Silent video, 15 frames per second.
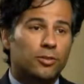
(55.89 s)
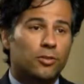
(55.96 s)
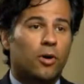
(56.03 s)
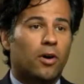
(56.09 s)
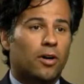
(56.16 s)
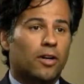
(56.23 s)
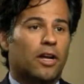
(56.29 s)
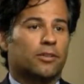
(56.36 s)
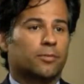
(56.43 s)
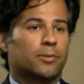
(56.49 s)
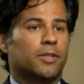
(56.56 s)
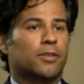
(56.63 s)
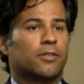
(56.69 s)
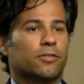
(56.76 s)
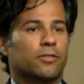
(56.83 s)
you are an expert in
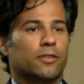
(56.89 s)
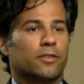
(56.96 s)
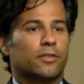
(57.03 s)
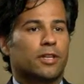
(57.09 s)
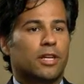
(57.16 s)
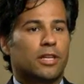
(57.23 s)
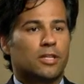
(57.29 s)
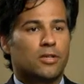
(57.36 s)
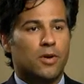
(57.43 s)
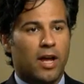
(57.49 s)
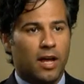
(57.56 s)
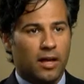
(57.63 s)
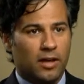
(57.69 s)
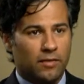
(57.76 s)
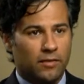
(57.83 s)
this field and you
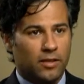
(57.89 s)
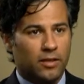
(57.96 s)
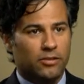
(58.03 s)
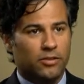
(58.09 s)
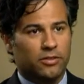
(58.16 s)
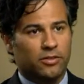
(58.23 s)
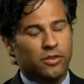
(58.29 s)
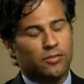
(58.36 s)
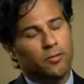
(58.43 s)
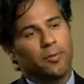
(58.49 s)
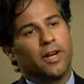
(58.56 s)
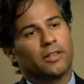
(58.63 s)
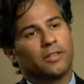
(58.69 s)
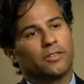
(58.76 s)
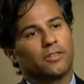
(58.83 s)
have a successful
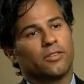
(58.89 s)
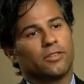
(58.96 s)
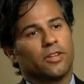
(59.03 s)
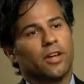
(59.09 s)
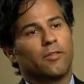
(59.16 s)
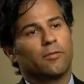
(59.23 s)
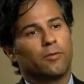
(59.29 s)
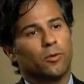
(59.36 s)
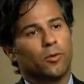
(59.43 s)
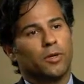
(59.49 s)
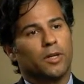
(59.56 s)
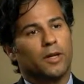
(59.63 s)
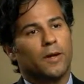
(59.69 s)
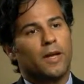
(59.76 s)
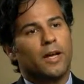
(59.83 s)
practice in South
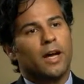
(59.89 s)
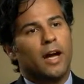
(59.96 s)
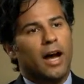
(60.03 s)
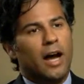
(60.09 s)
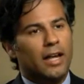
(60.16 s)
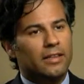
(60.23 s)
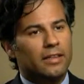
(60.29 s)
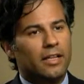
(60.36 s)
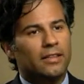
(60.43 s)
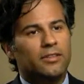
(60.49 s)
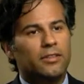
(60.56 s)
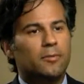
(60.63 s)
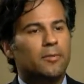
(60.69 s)
Florida, I'd like you to